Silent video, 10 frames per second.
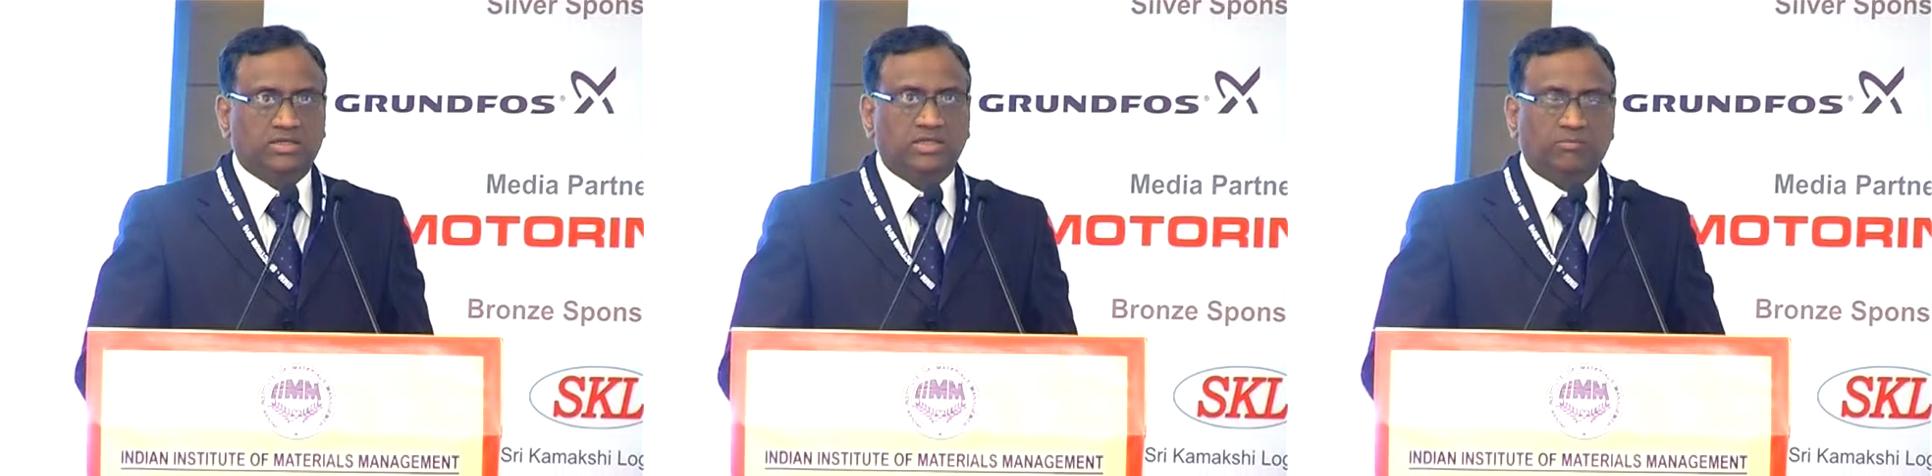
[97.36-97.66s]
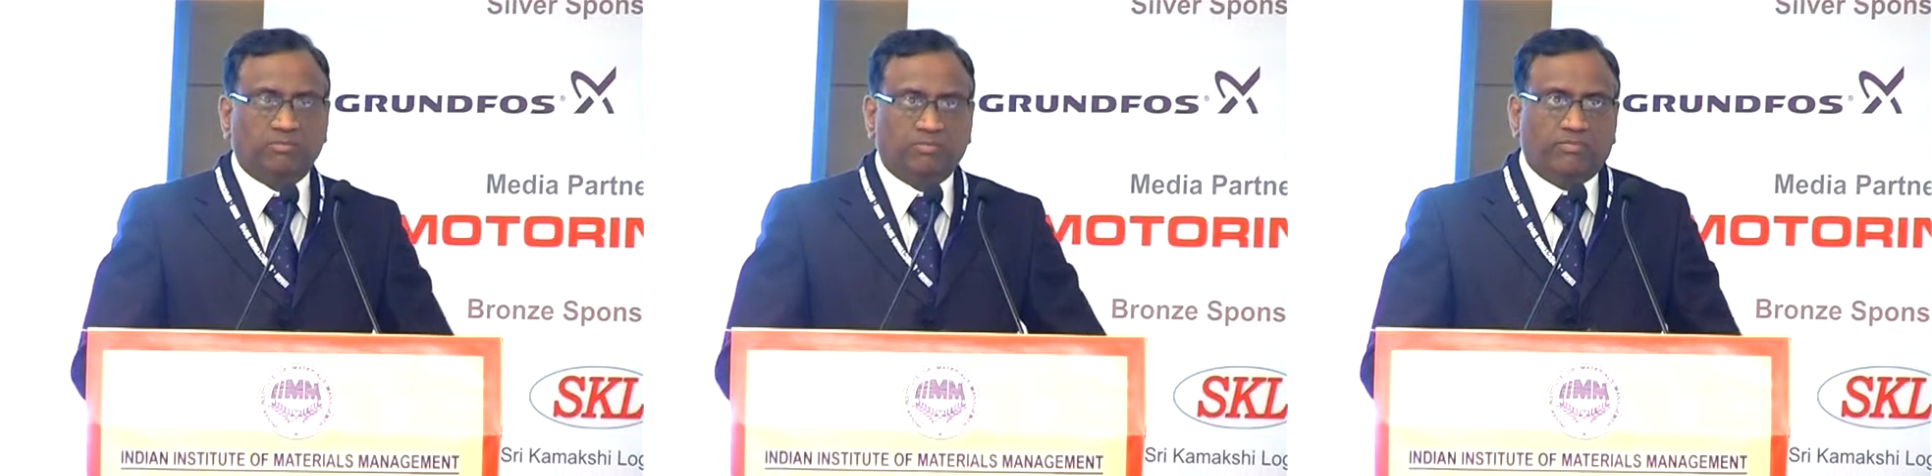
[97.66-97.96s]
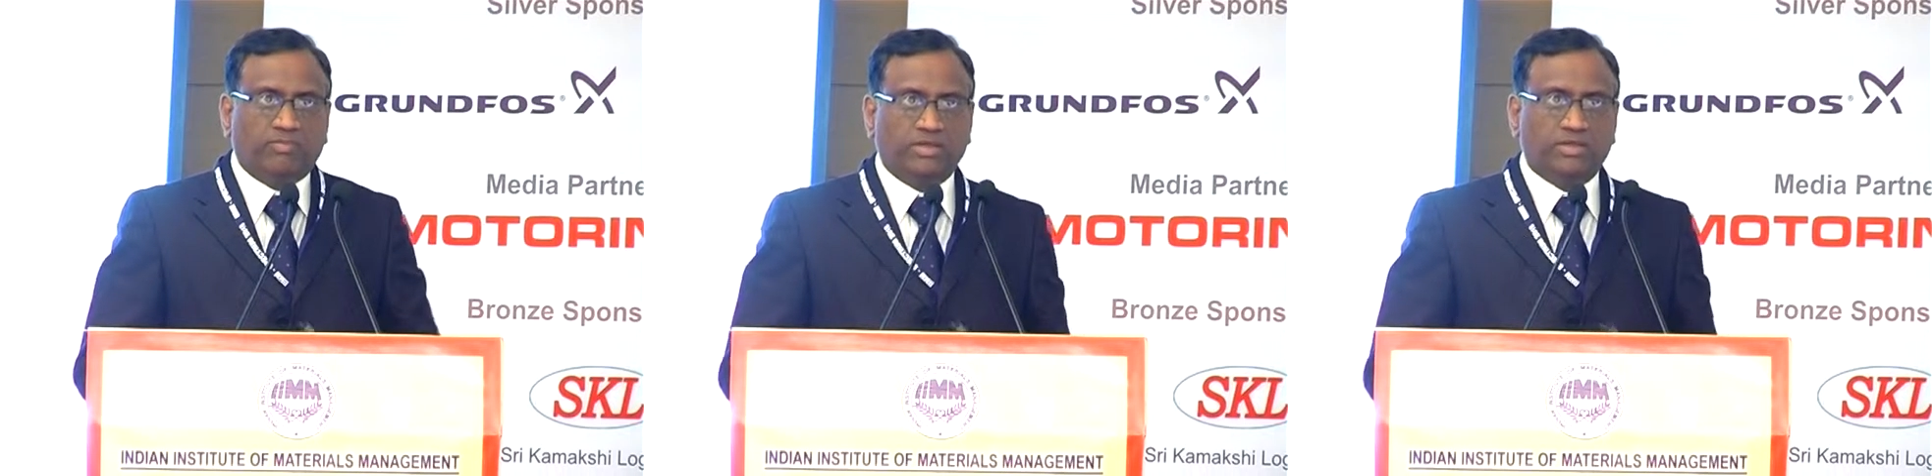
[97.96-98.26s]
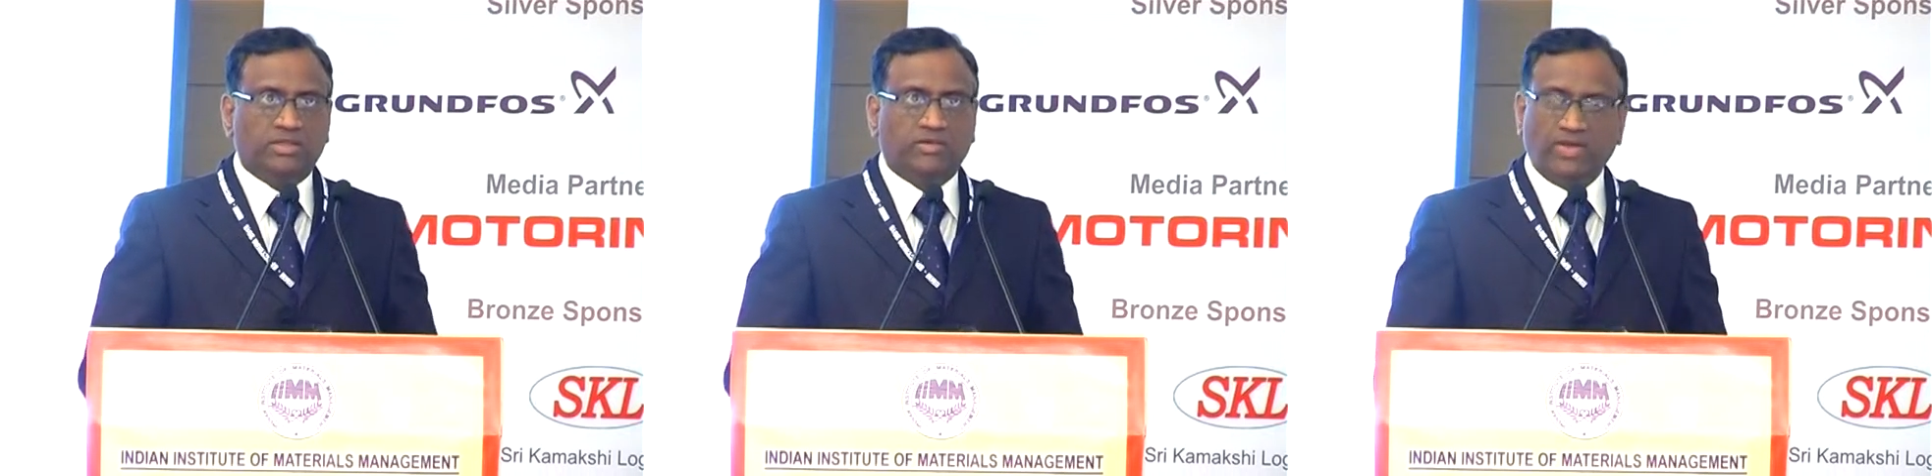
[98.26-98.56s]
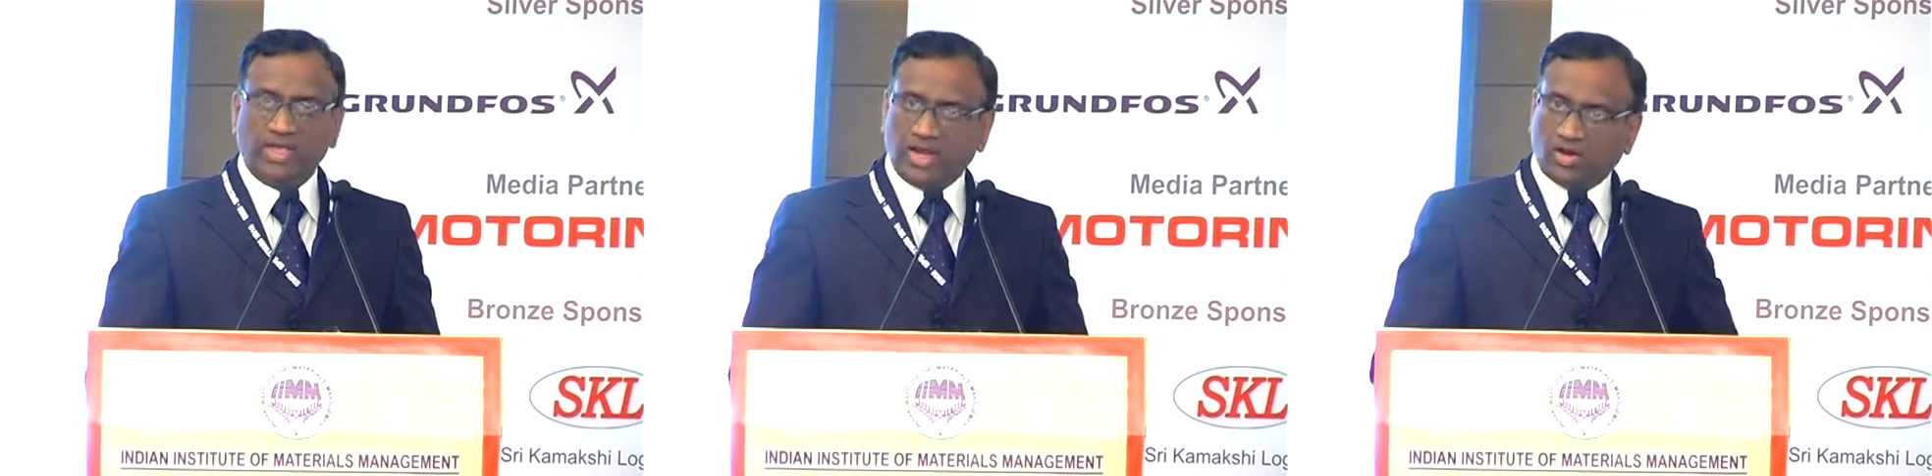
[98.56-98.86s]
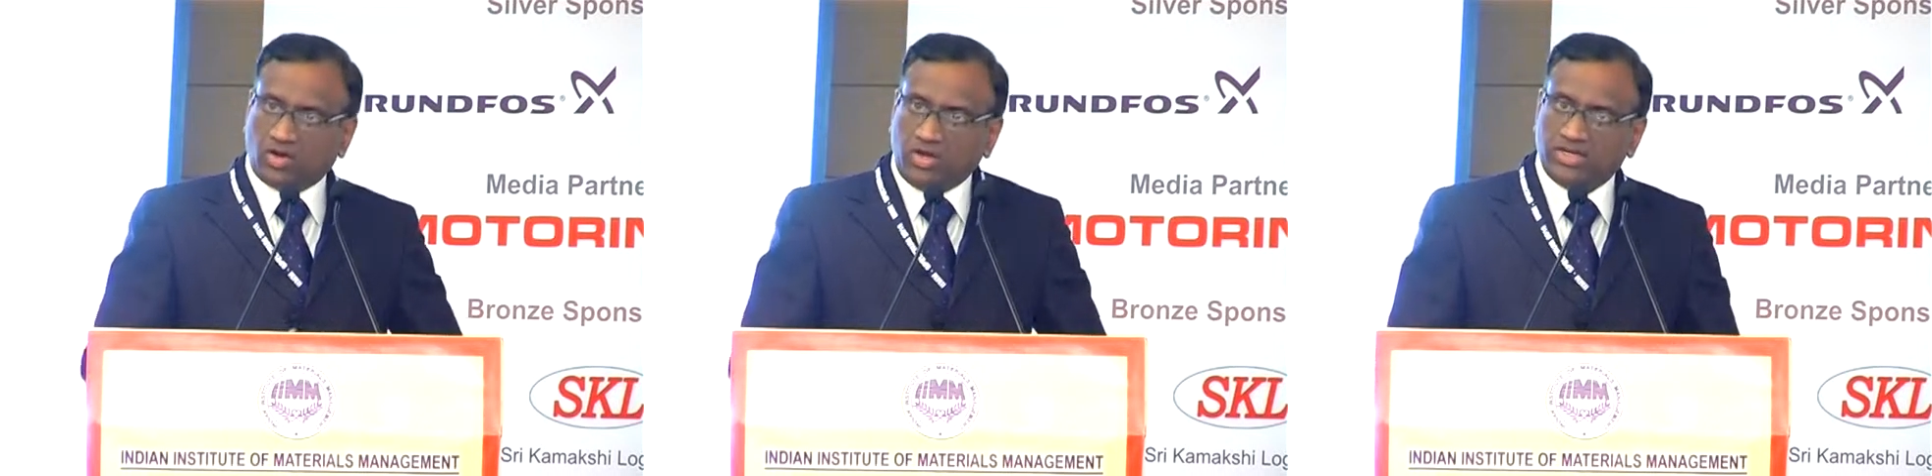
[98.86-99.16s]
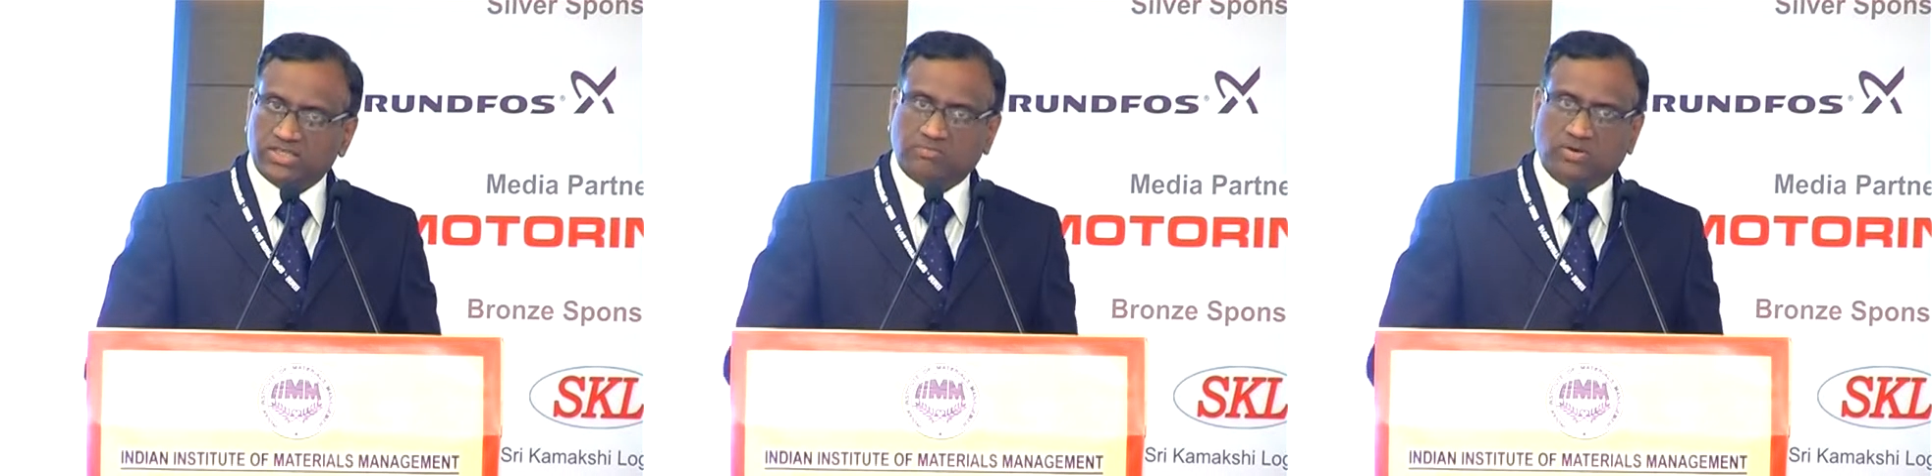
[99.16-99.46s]
The, the way I call it
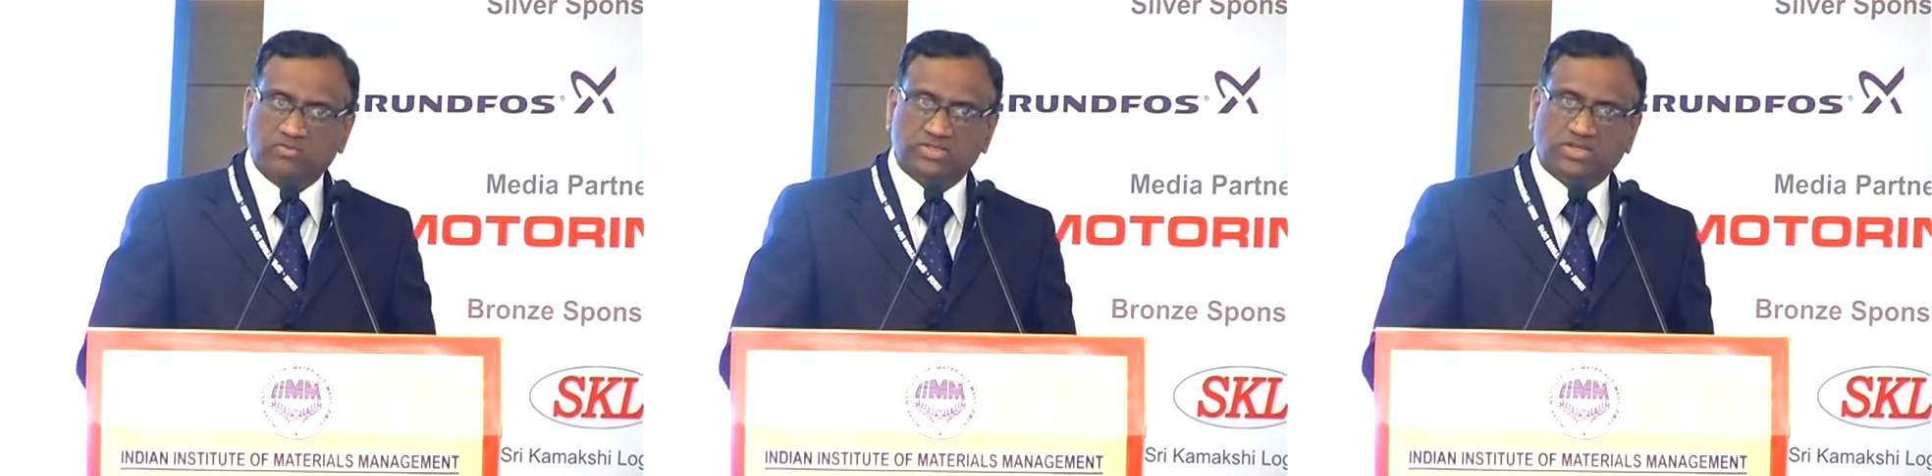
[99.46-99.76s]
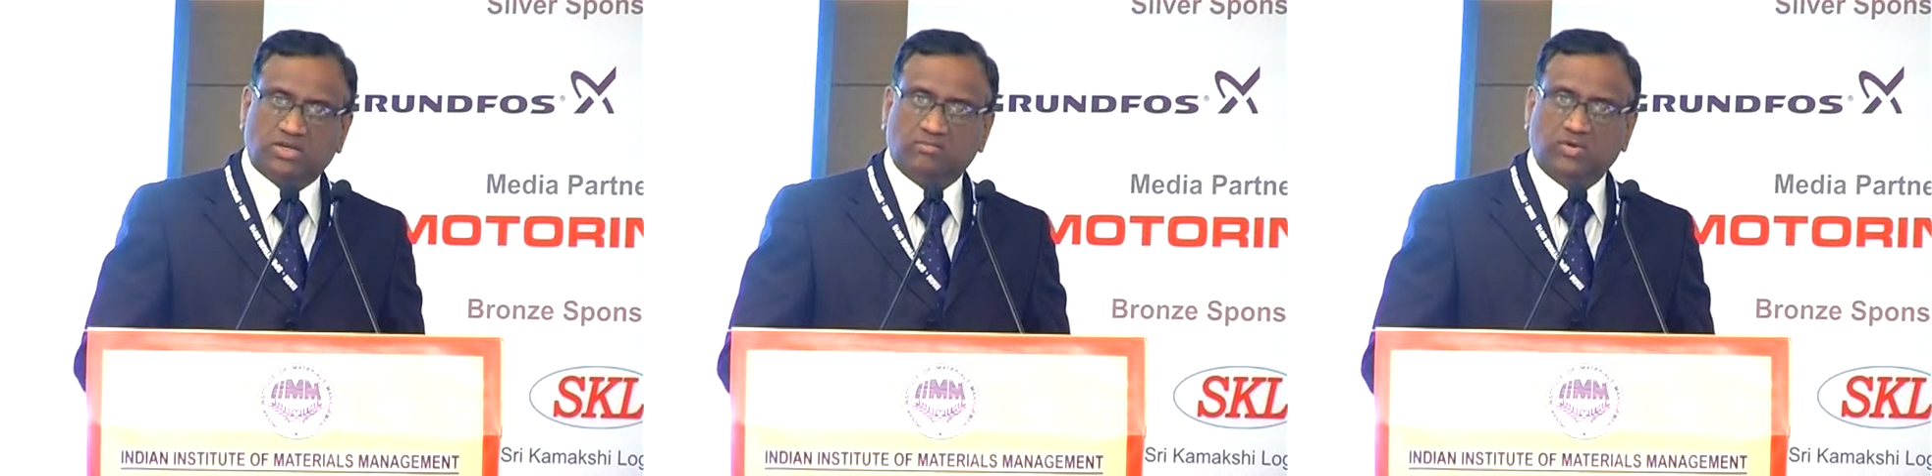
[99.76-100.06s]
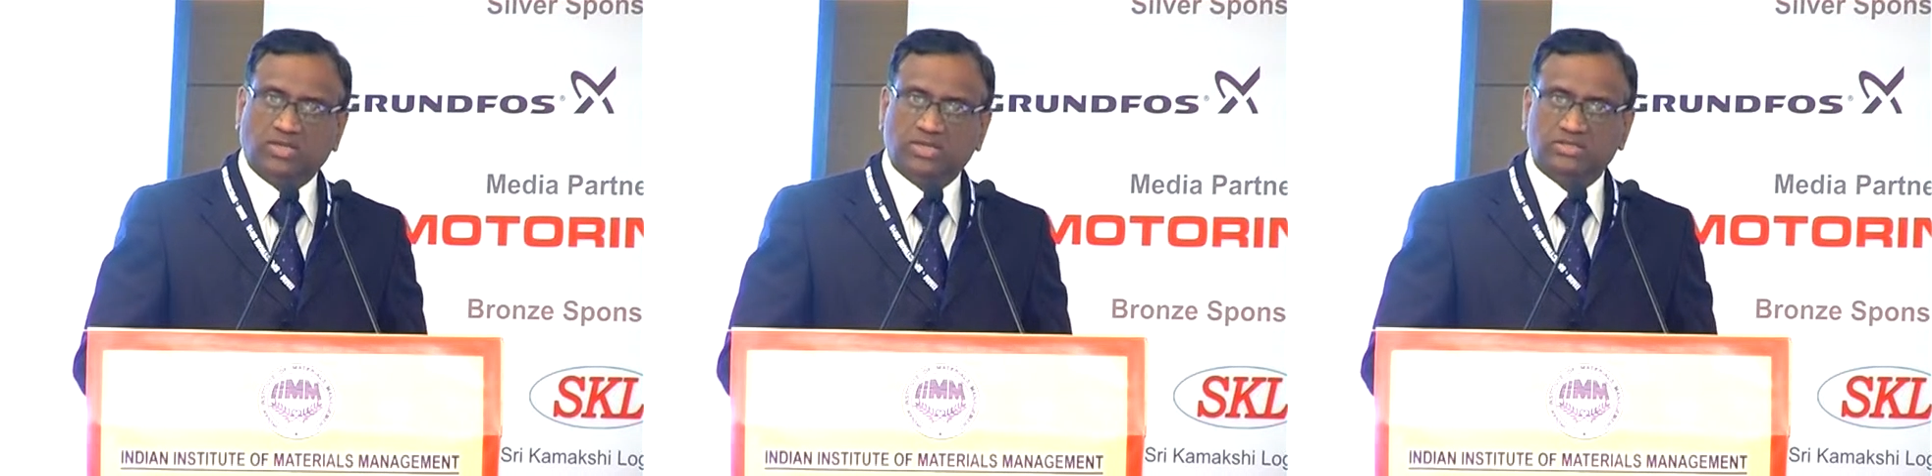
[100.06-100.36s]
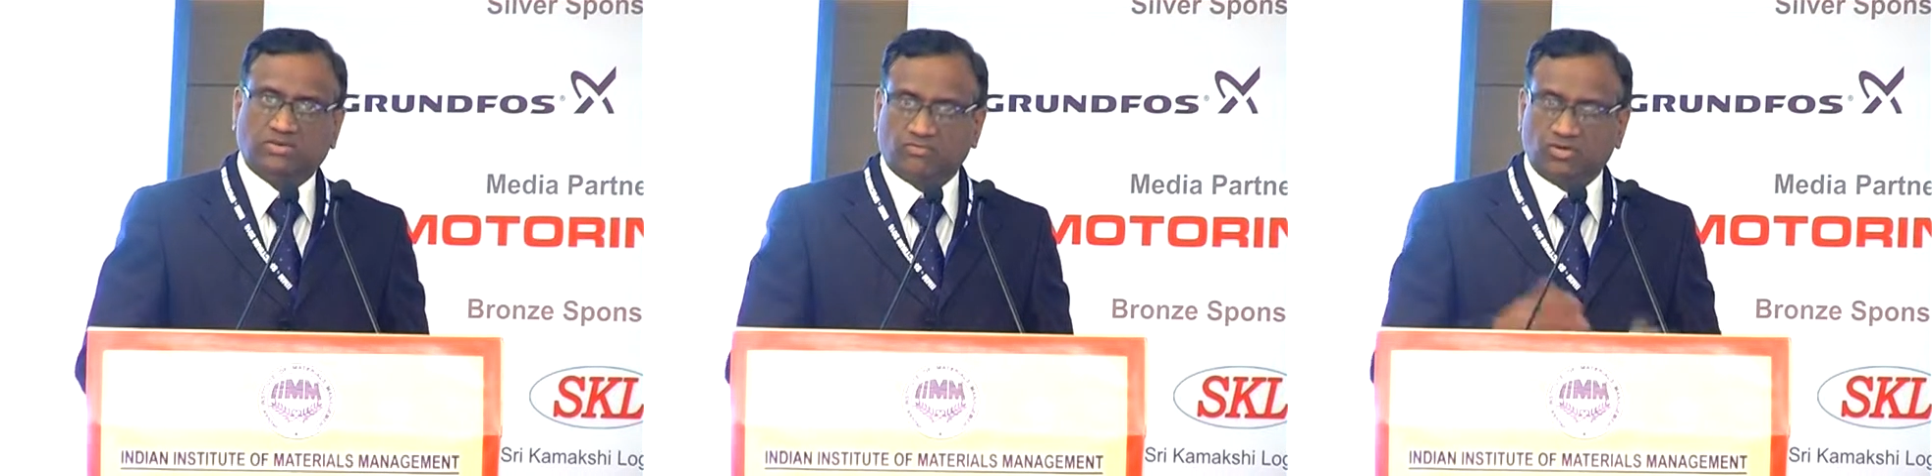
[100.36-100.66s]
as a pervasive computing is of